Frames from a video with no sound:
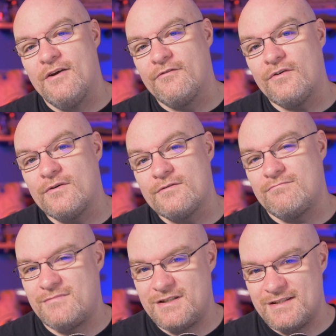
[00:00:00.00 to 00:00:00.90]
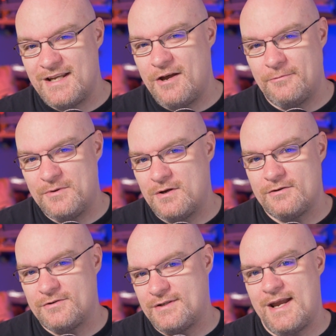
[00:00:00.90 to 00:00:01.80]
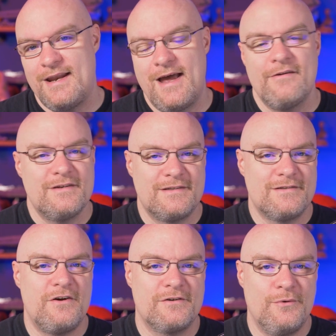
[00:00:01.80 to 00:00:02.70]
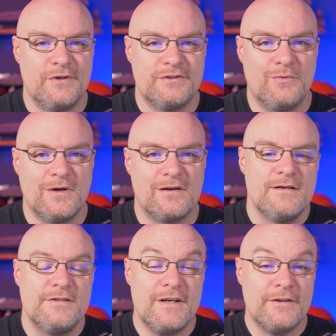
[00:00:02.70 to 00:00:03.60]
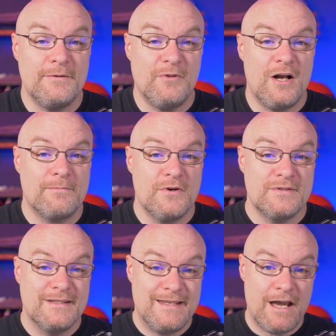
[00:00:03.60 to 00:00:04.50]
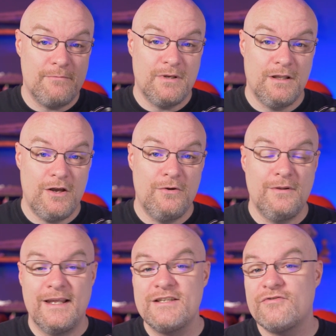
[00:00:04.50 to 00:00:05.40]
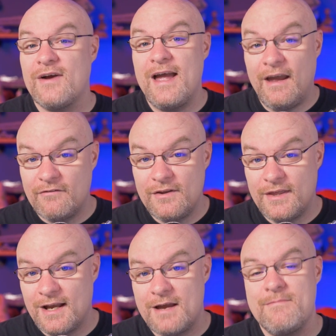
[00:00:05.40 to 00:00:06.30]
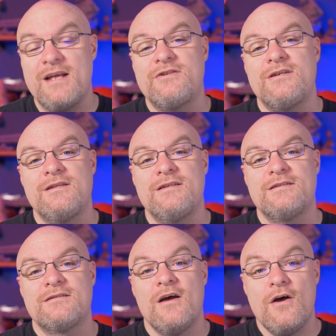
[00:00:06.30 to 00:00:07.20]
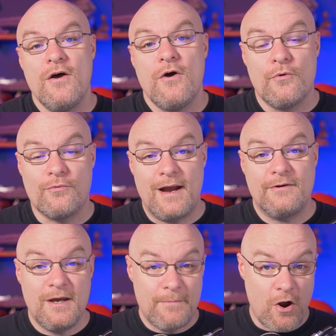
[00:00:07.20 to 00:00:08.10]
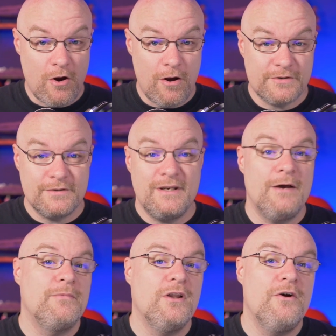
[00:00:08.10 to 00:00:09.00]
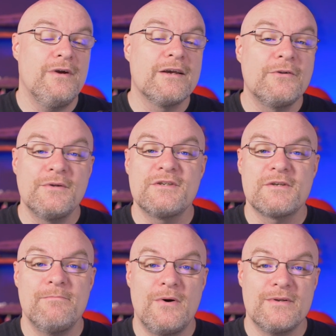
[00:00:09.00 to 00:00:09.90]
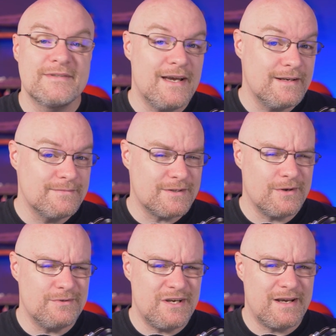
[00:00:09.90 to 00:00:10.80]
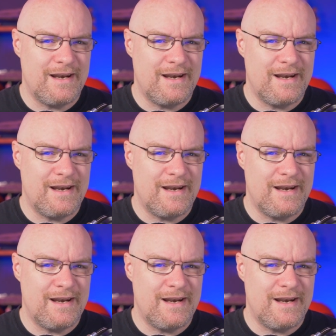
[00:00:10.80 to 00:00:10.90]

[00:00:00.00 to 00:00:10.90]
for just to help you understand how this is all going to work. Check out the blog post down below. Links for everything I mentioned in this roundup are also down below, including some bonus items. So go check it